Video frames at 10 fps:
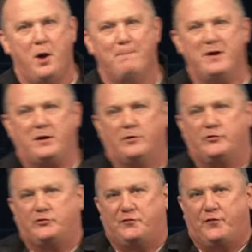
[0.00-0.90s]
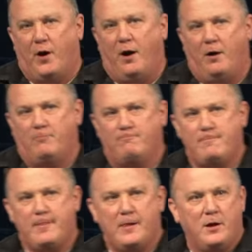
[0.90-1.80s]
because from
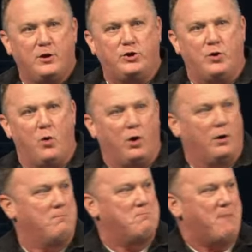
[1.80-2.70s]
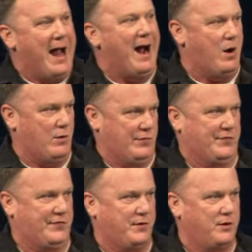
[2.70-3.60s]
your
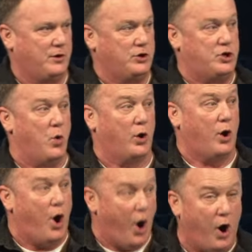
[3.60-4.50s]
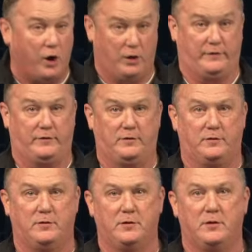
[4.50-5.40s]
mouth, your heart
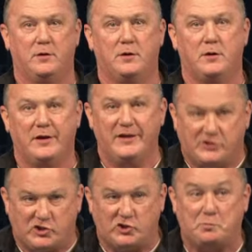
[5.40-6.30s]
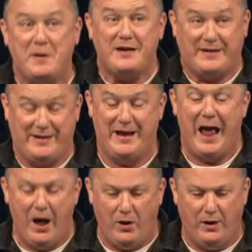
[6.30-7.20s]
is speaking
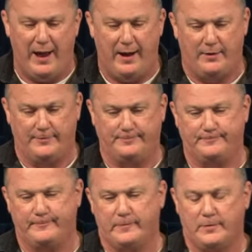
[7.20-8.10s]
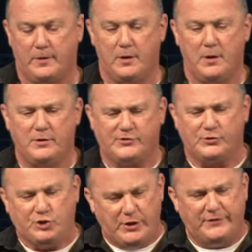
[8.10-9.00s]
out loud. So
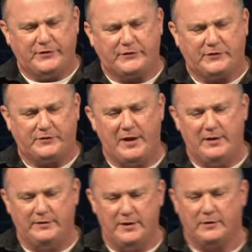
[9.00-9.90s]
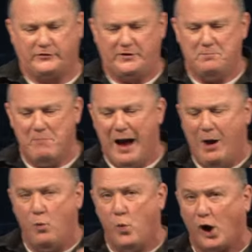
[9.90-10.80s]
Jesus is saying this, that
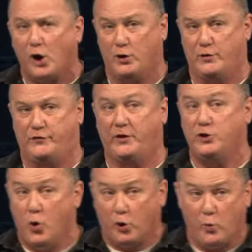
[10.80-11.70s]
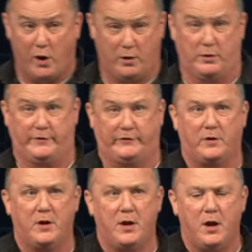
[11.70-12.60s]
my words and your words
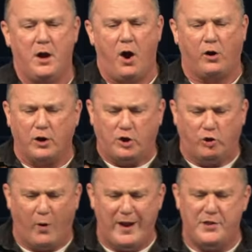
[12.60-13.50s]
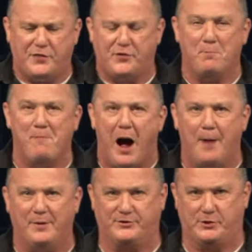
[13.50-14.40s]
are a great
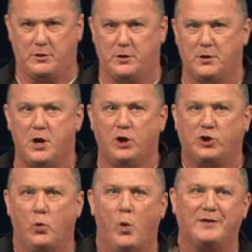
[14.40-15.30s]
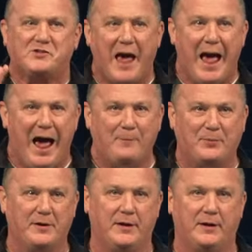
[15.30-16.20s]
thermometer to what's
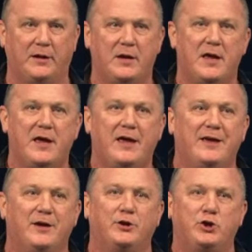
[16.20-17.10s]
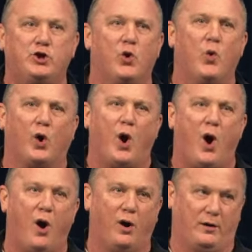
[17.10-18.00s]
happening in your
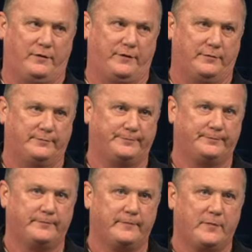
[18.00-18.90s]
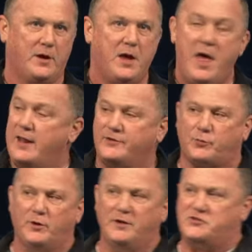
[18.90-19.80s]
heart. And it's
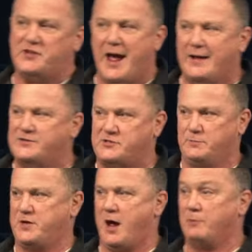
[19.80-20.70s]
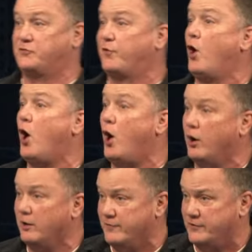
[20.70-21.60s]
really sad sometimes for
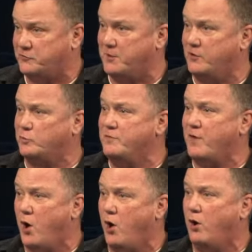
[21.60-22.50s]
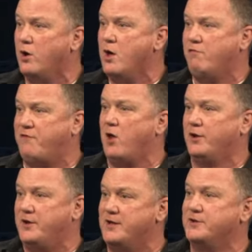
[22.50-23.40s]
all of us because we've all
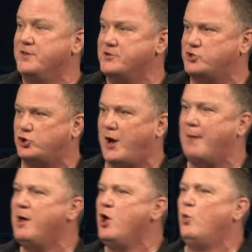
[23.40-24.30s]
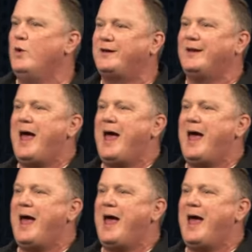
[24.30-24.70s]
fallen into this trap. We can